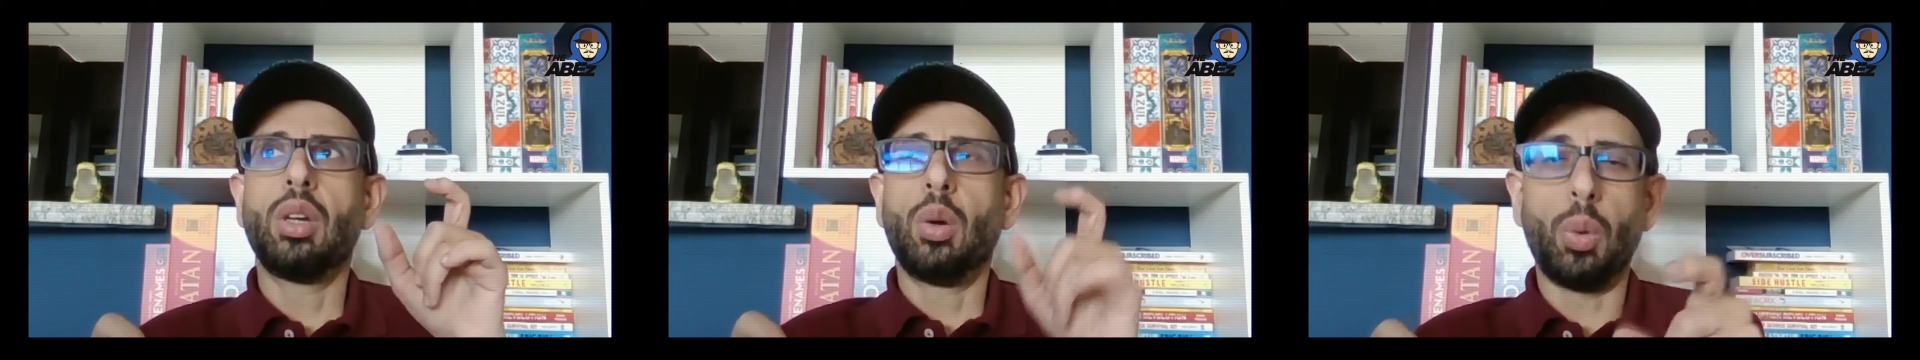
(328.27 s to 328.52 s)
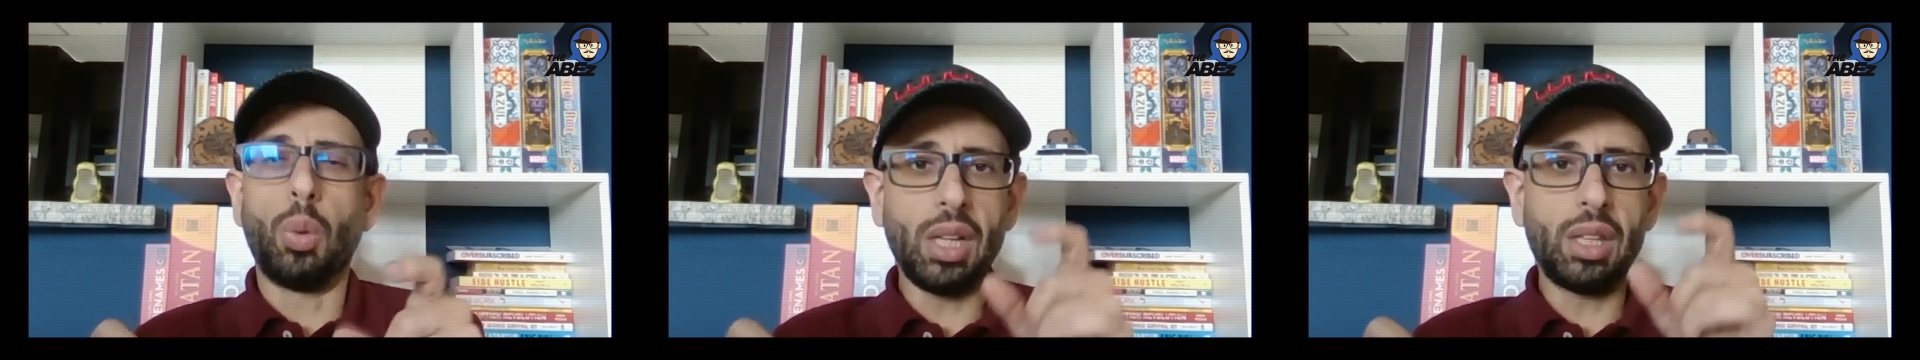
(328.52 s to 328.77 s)

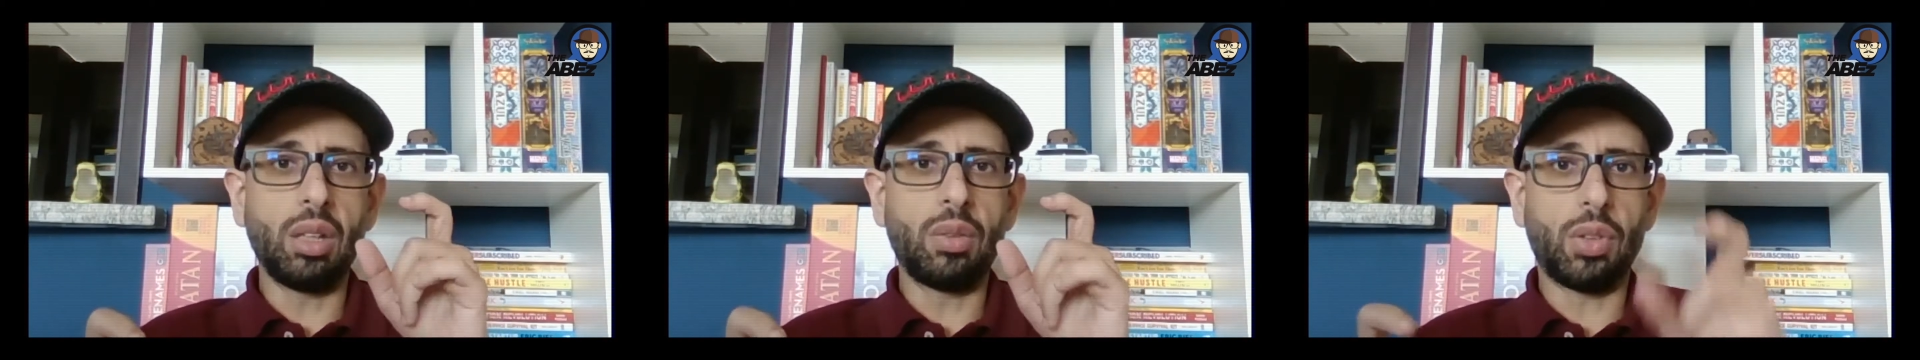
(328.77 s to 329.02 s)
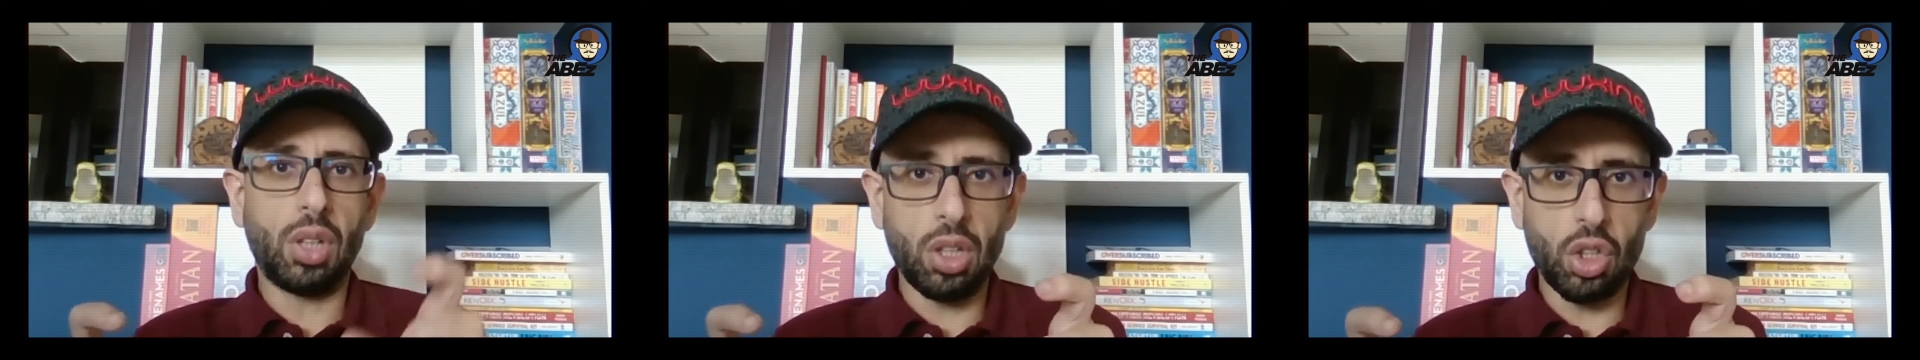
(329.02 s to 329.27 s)
waiting
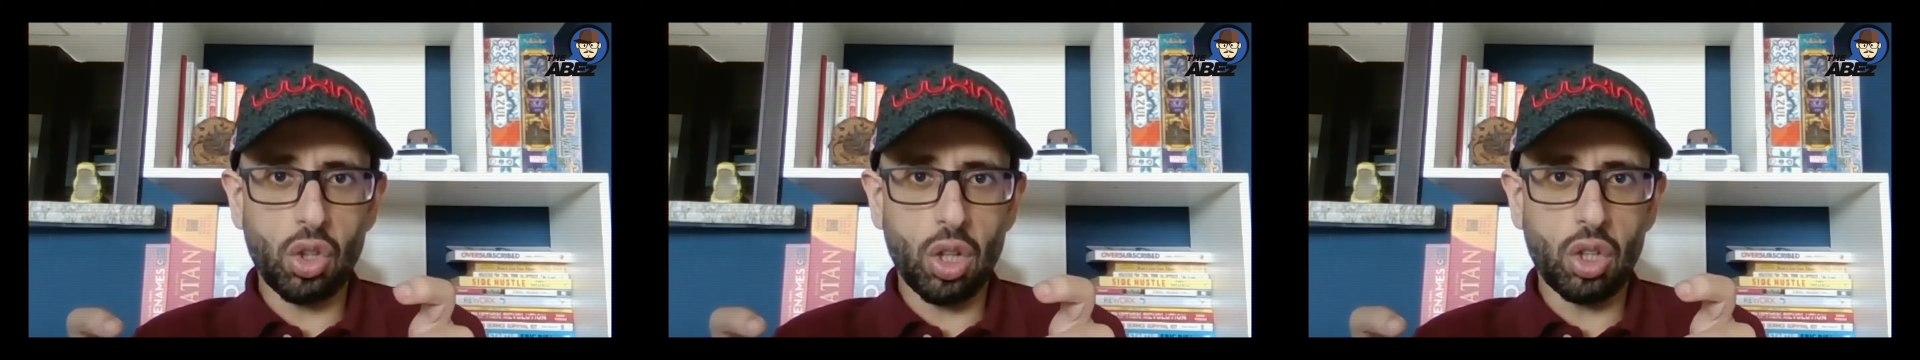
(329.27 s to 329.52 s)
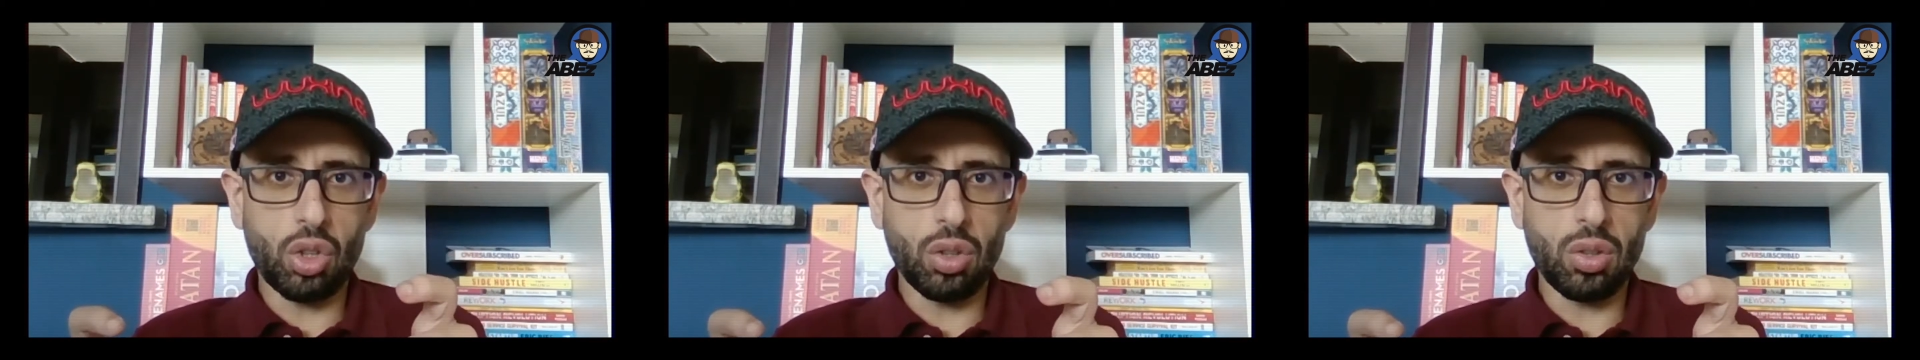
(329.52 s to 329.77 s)
for
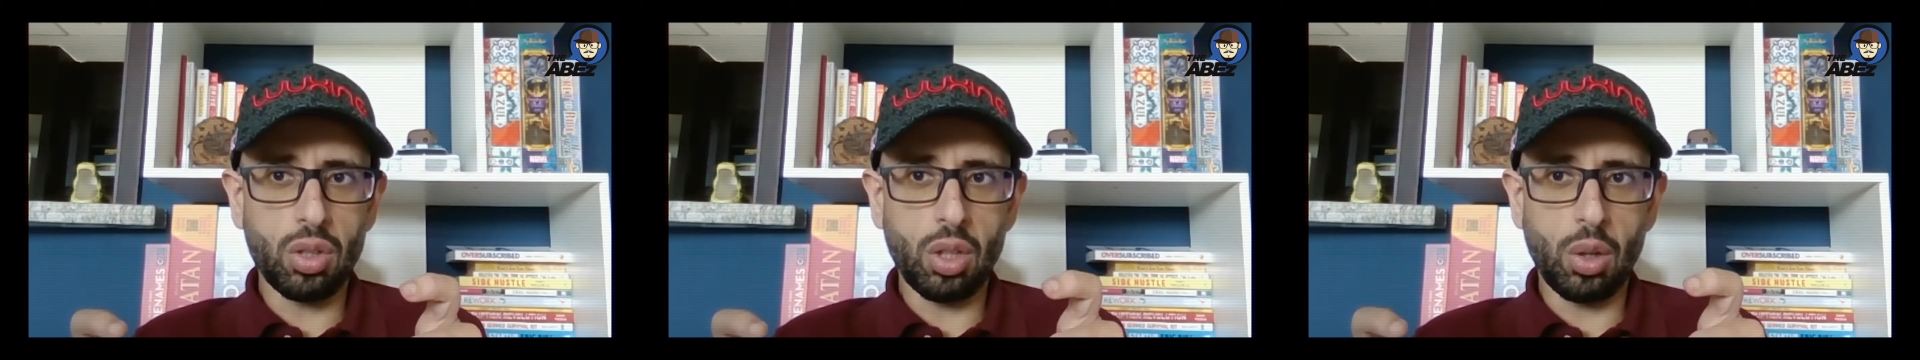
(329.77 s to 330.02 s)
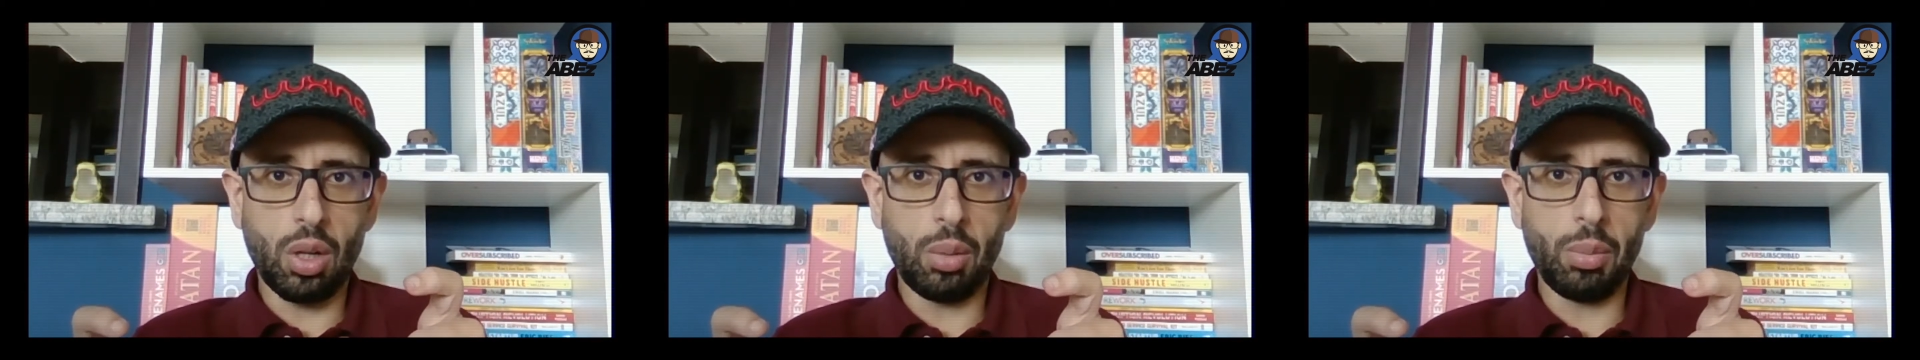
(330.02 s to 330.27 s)
instructions. You
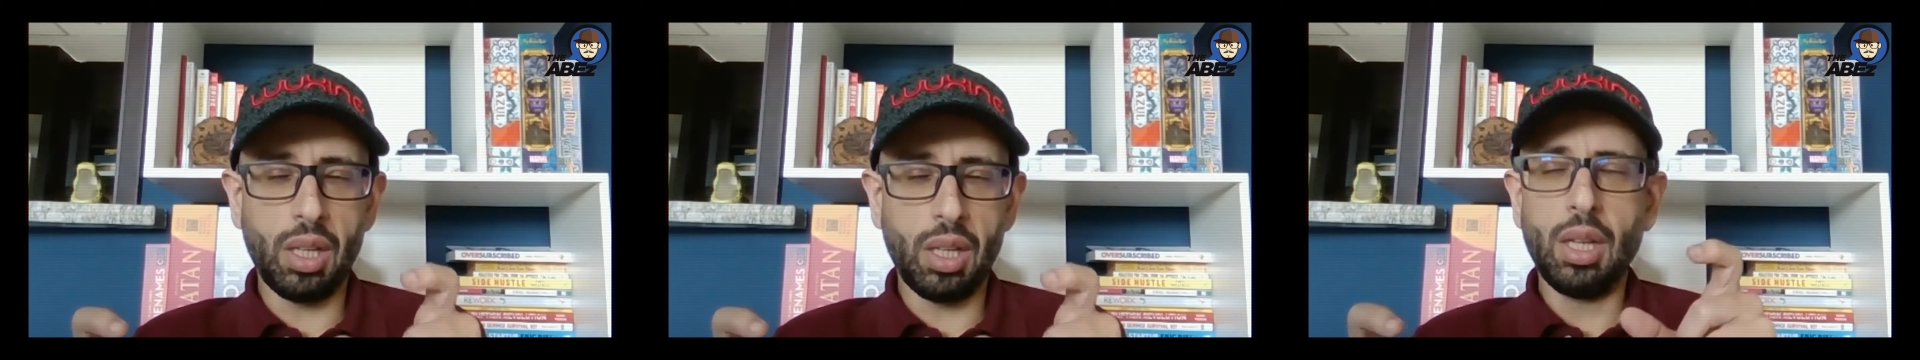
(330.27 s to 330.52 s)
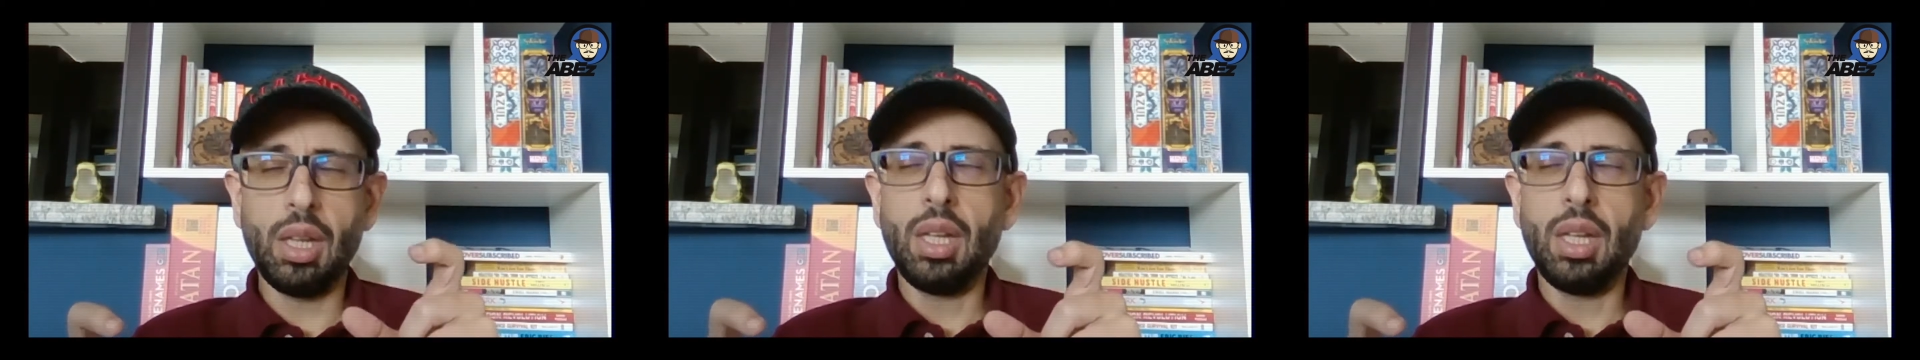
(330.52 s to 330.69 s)
know what I mean?